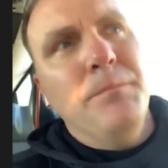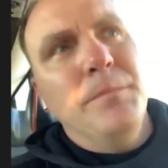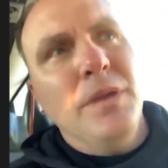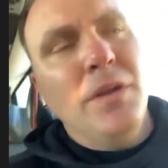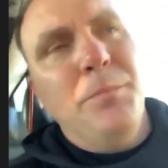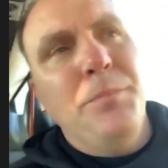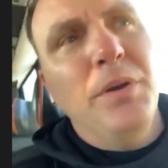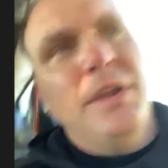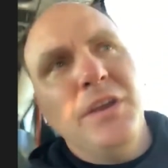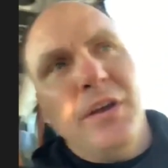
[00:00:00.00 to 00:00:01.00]
you know,
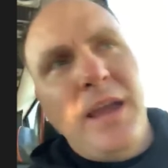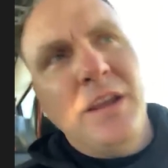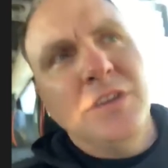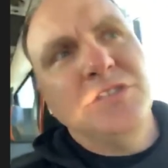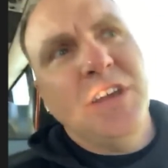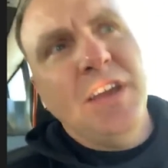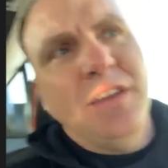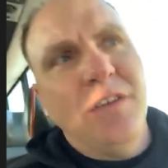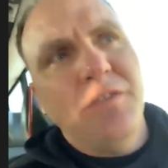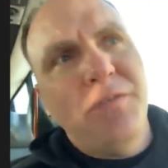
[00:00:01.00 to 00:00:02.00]
putting your energy and
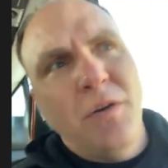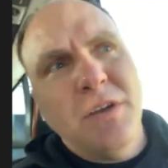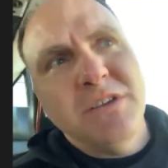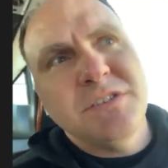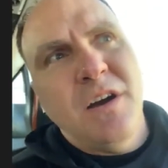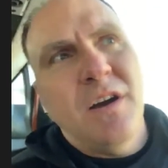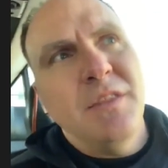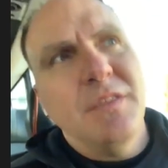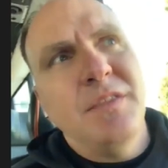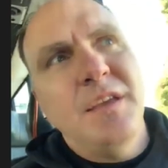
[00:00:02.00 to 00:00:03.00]
your focus on
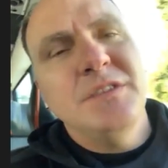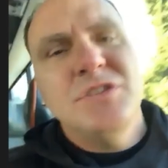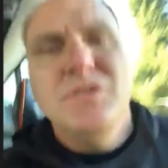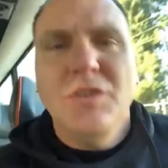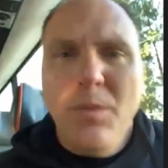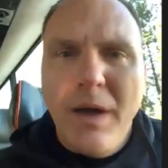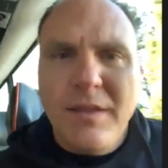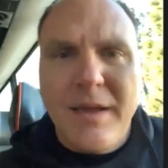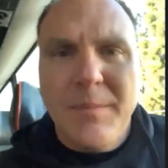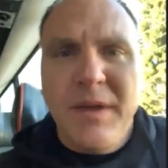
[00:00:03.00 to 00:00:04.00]
the things you do well,
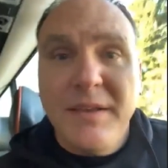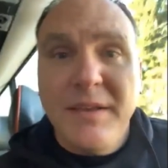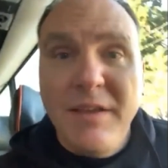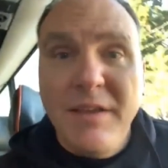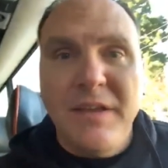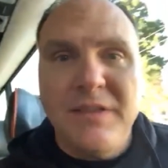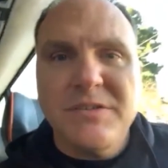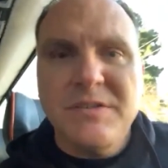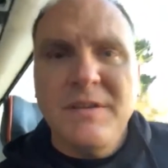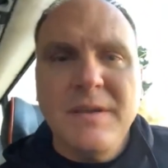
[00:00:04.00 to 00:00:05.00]
like playing
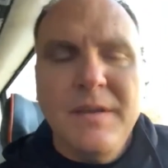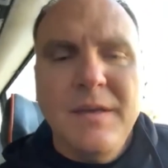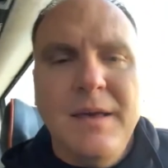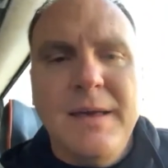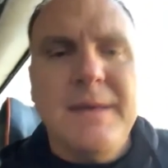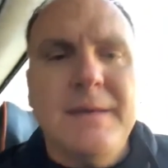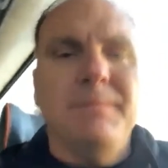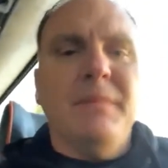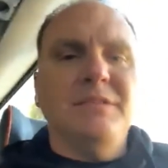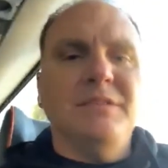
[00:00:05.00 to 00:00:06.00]
defense.
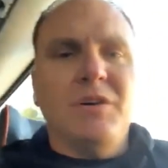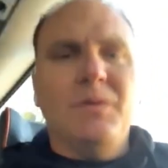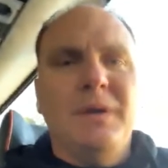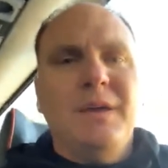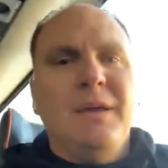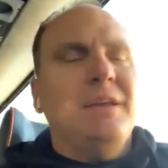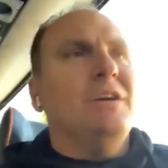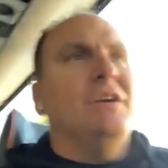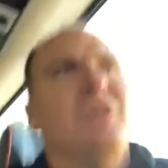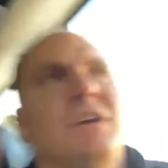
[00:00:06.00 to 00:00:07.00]
And so
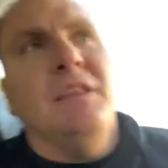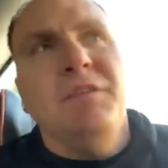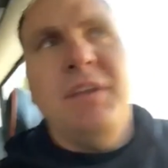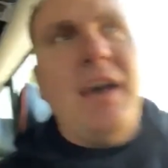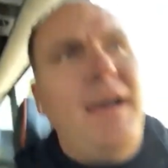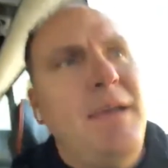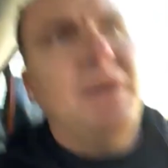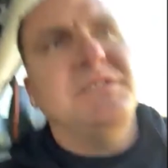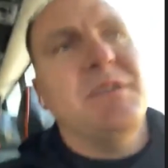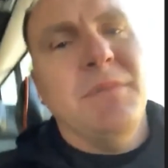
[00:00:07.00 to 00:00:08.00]
you're going to live and die
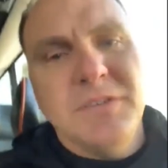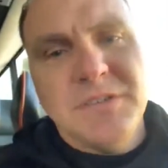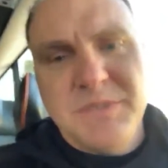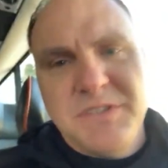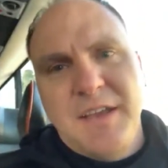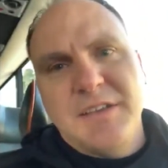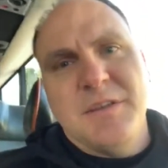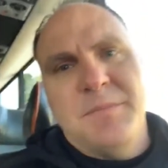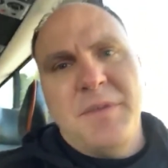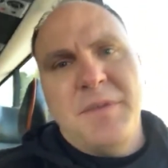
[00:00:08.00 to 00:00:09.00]
by some of those mistakes
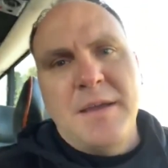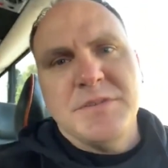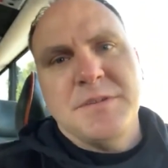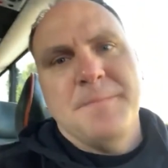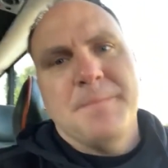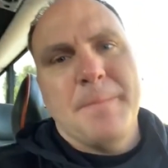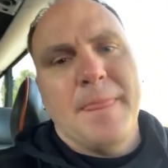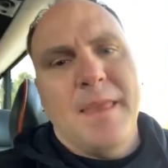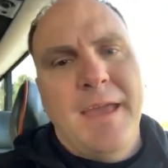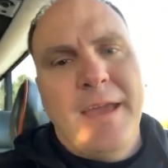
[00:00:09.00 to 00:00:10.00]
sometimes,
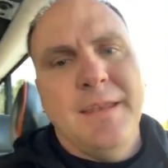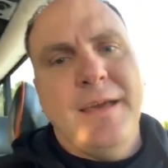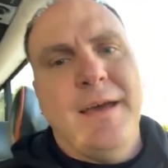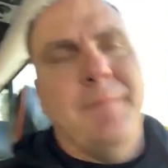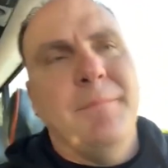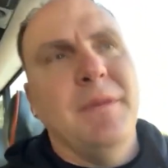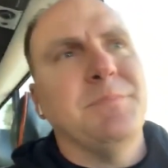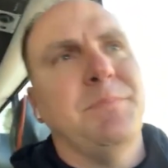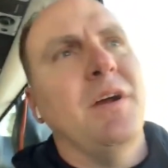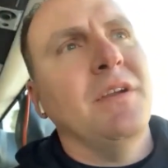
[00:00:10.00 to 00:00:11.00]
and it's
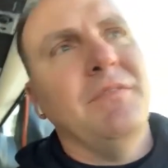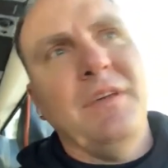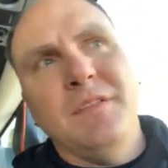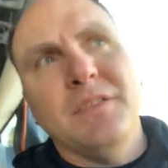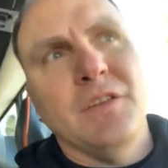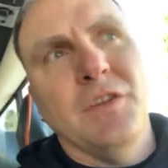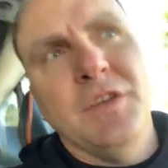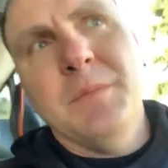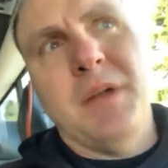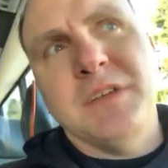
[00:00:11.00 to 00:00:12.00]
part of the
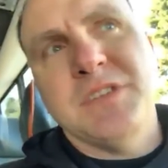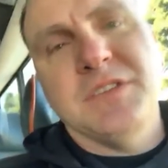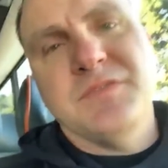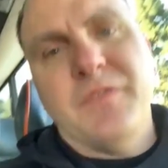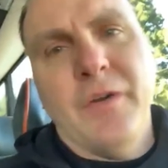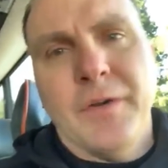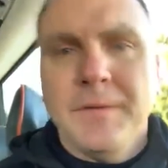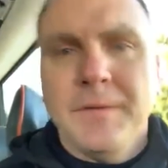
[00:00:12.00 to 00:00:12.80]
learning process for her.